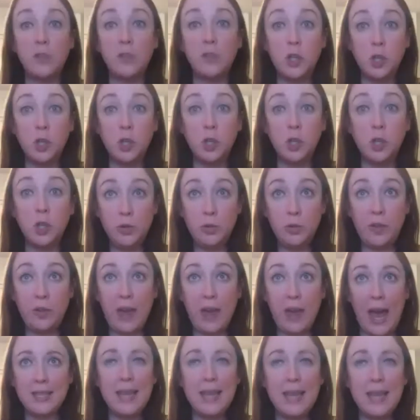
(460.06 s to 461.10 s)
you do
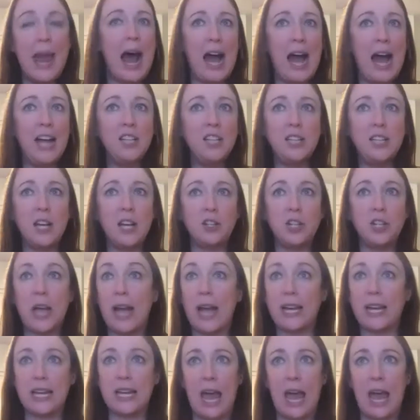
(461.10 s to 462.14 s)
that, I'll tell
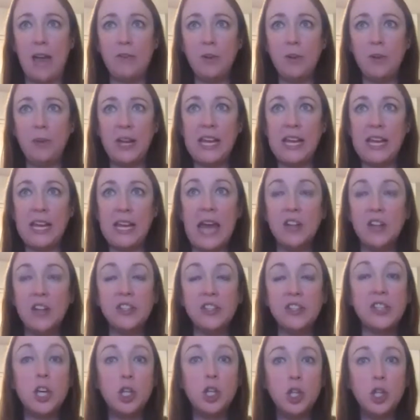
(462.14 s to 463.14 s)
Jack and everybody else that